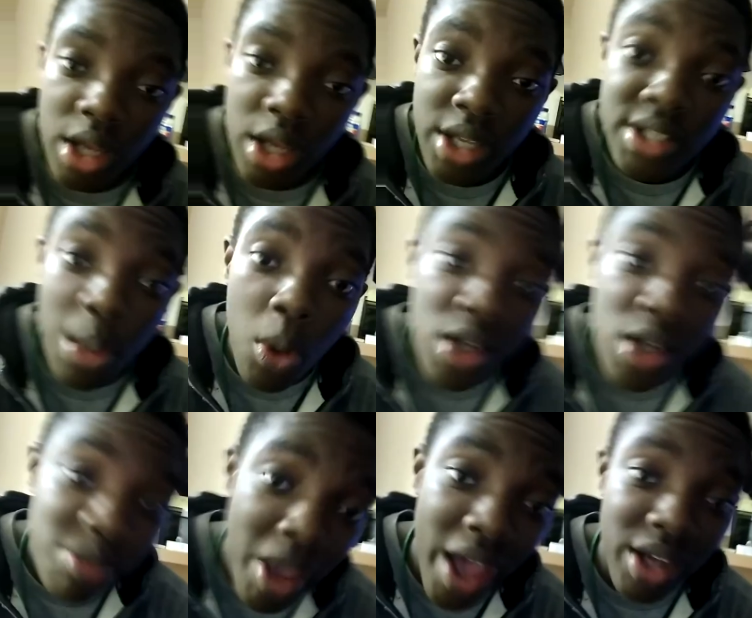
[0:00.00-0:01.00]
yes, I was
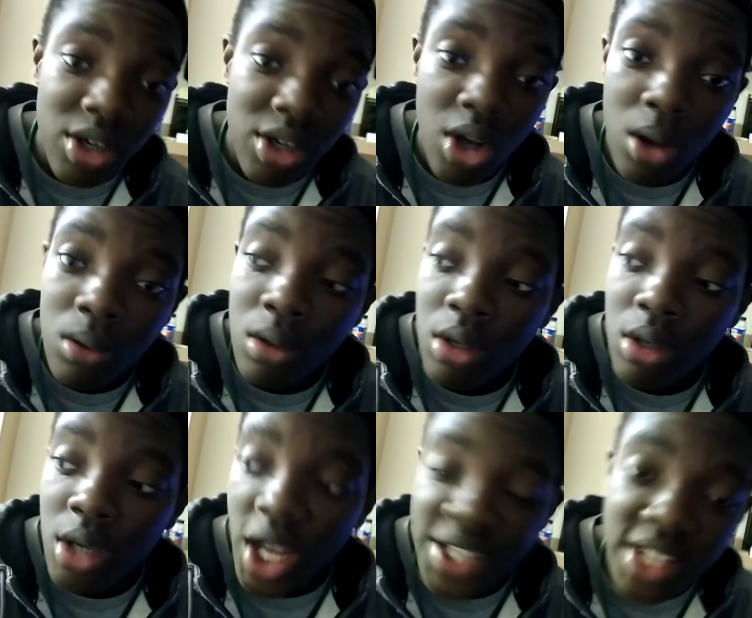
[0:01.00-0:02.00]
mad, you know.
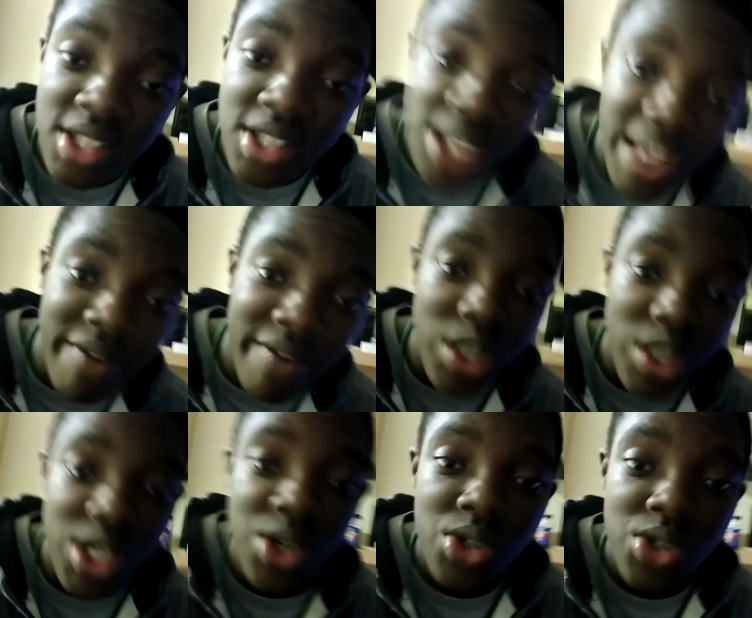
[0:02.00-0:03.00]
I take this game very
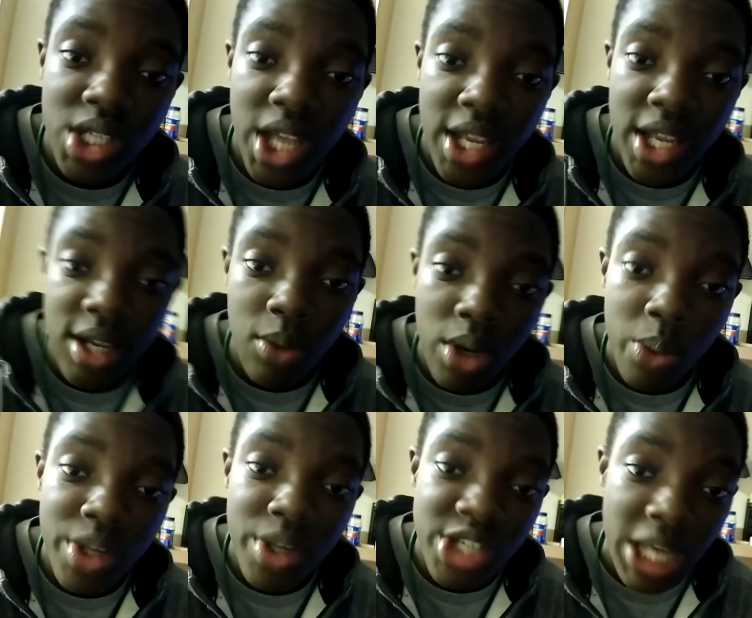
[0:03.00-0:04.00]
seriously. I want to
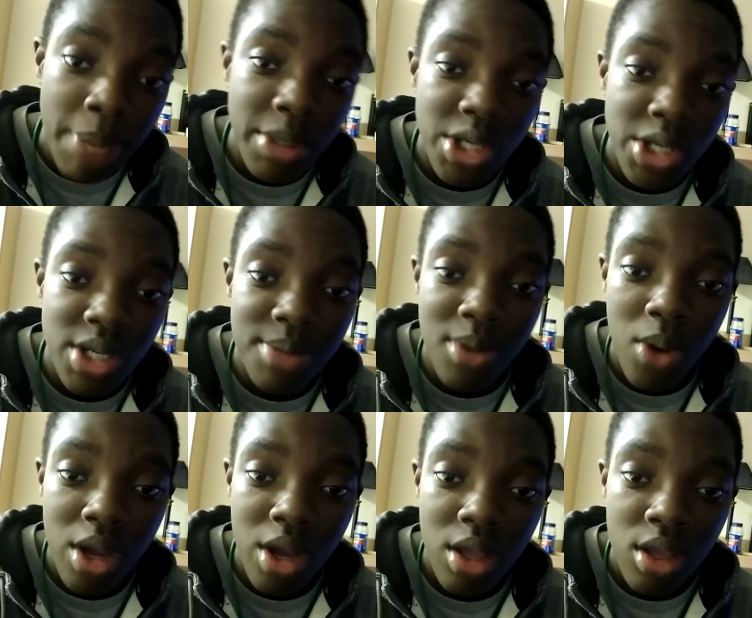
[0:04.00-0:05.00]
win championships.
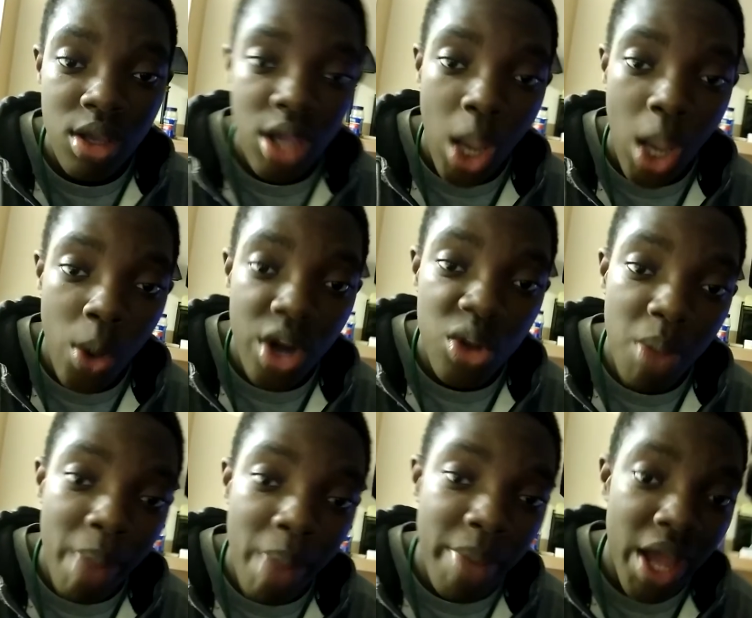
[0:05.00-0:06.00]
I want to do
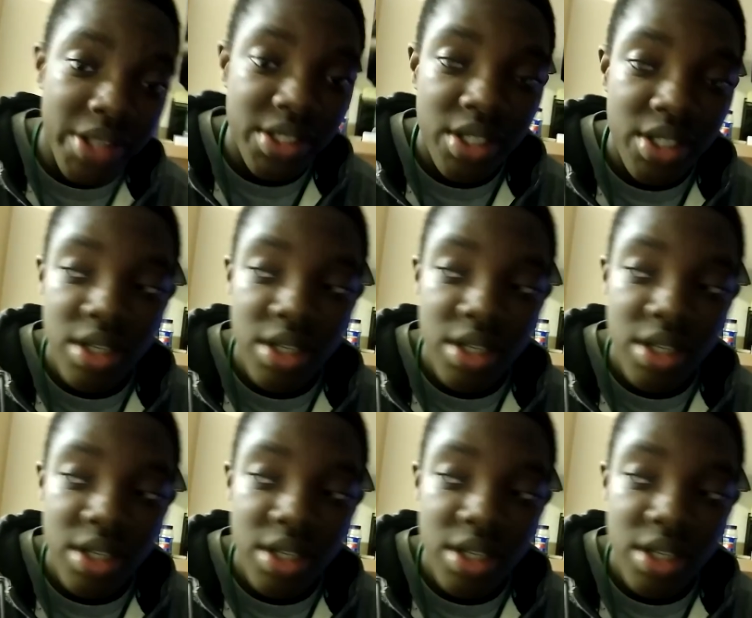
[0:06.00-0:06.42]
my best.